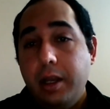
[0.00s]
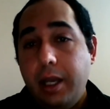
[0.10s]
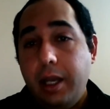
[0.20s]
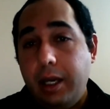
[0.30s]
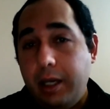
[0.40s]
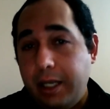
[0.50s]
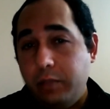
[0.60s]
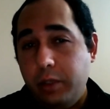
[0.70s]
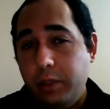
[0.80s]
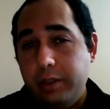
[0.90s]
As
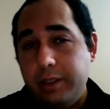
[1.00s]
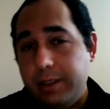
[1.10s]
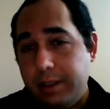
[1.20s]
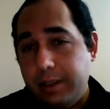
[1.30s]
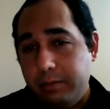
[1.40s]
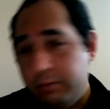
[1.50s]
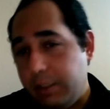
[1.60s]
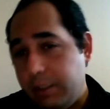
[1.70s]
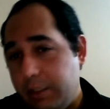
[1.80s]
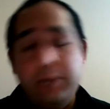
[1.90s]
well, there's some,
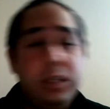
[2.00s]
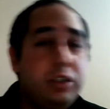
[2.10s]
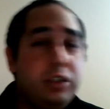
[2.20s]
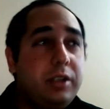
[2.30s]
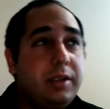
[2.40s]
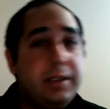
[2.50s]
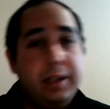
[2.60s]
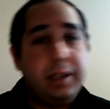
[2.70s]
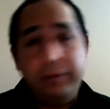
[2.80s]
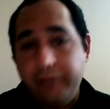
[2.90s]
as I mentioned, there's
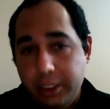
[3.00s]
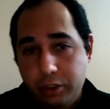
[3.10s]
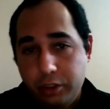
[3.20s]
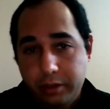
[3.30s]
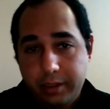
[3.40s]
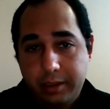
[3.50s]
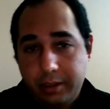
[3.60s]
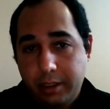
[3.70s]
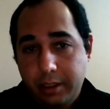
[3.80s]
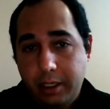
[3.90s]
some features
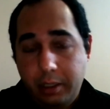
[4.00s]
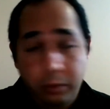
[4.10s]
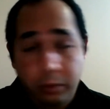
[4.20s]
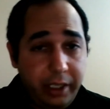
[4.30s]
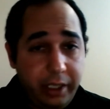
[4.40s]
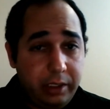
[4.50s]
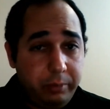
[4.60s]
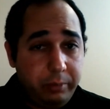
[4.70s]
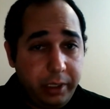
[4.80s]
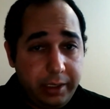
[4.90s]
provided
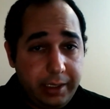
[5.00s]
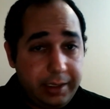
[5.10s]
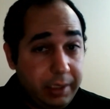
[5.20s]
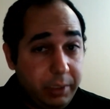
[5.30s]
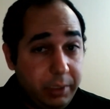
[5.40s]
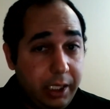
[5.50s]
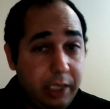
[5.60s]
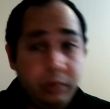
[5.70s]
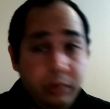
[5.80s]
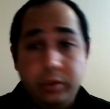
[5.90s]
by the
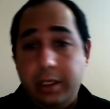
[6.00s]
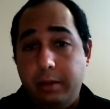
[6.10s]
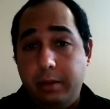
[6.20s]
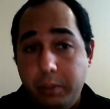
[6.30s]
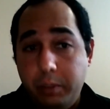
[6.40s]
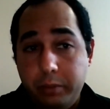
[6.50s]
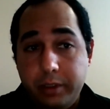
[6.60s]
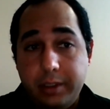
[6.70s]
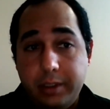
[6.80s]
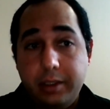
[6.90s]
CBE to the
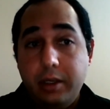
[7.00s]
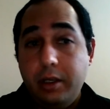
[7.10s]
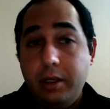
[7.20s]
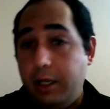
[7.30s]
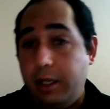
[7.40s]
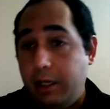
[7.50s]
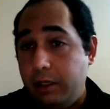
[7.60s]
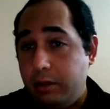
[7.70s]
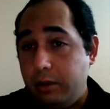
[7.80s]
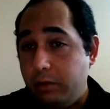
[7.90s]
members.
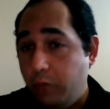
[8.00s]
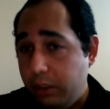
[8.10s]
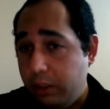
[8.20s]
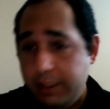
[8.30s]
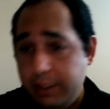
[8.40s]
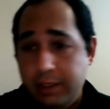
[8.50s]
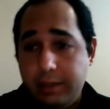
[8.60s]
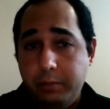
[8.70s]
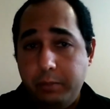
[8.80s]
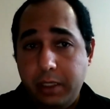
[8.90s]
And one of these
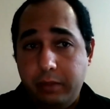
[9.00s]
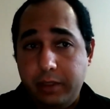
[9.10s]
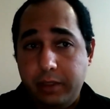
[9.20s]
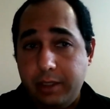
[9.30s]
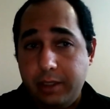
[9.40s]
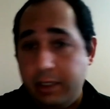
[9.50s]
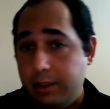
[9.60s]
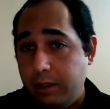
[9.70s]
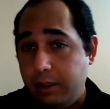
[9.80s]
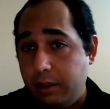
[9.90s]
benefits, it's
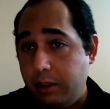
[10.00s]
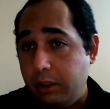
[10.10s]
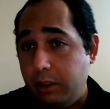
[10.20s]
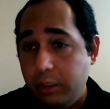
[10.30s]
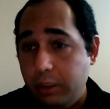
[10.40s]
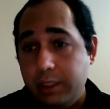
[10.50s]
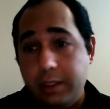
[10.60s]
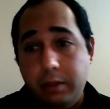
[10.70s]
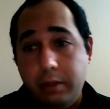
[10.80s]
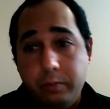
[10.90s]
including
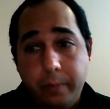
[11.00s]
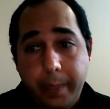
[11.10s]
some